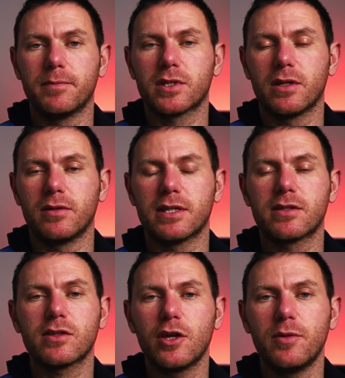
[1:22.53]
So there's
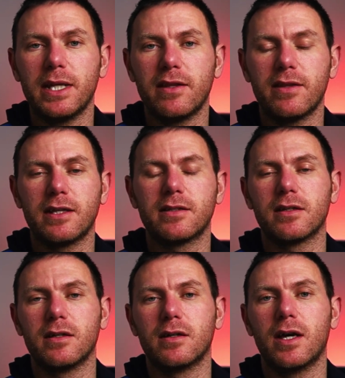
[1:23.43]
so many things
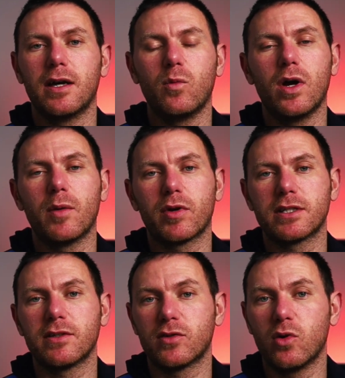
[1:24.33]
that
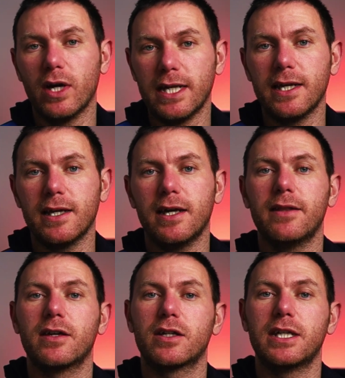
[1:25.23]
WordPress has got in it
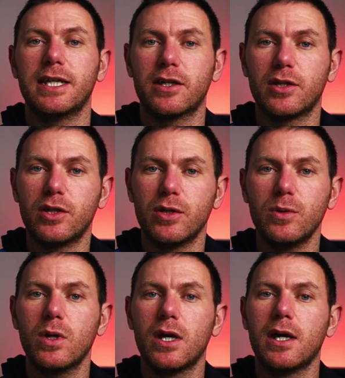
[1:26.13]
and that it can do,